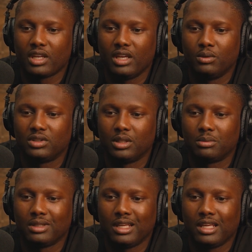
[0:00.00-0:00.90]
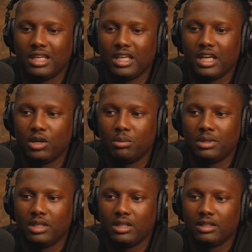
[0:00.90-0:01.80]
it was something that he helped
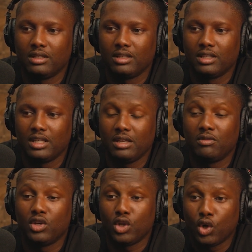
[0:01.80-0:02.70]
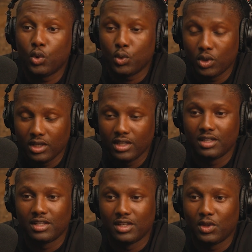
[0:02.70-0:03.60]
me, even though
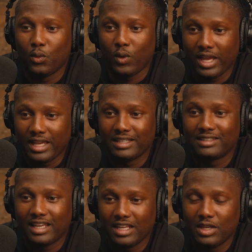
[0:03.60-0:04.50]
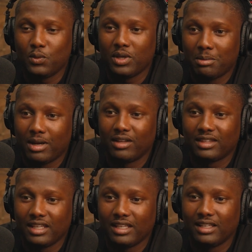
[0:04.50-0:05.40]
the ways that he went about
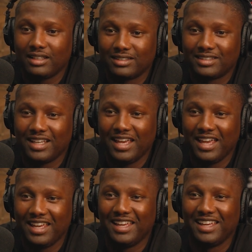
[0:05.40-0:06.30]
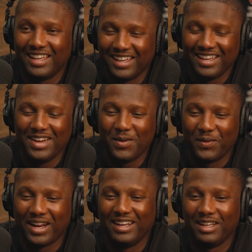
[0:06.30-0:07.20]
things,
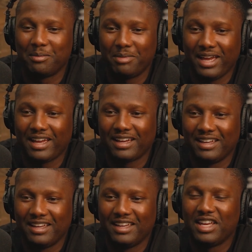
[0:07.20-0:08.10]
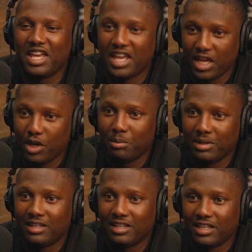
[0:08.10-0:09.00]
when I look back, it helped
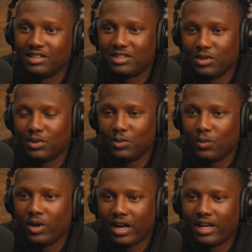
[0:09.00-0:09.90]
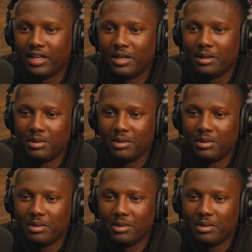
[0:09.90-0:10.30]
me get to where I am.